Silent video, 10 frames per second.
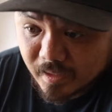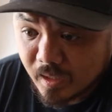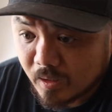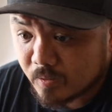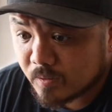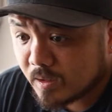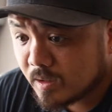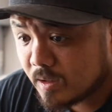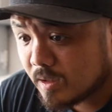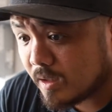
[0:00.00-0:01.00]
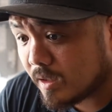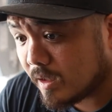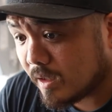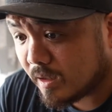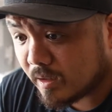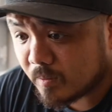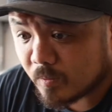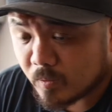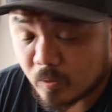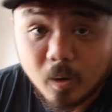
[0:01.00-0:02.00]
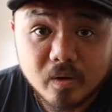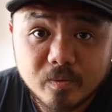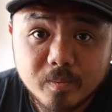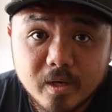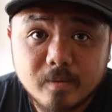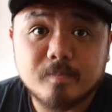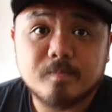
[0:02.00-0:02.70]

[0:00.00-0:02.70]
out, and we'll go on from there.